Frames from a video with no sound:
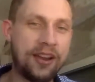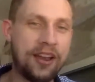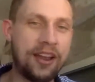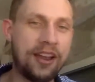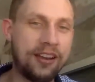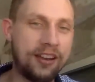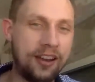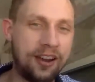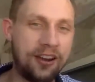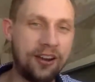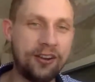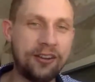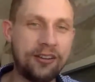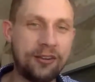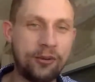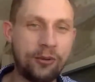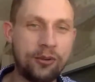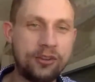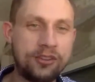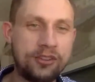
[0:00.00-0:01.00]
on here.
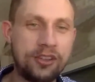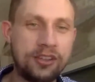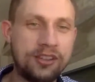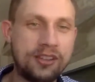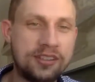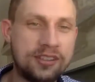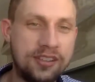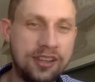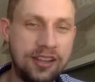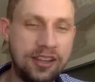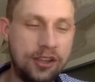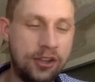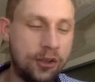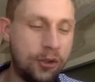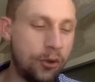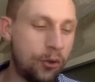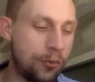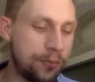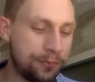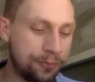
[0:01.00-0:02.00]
Always good to see
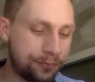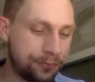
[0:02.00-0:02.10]
you.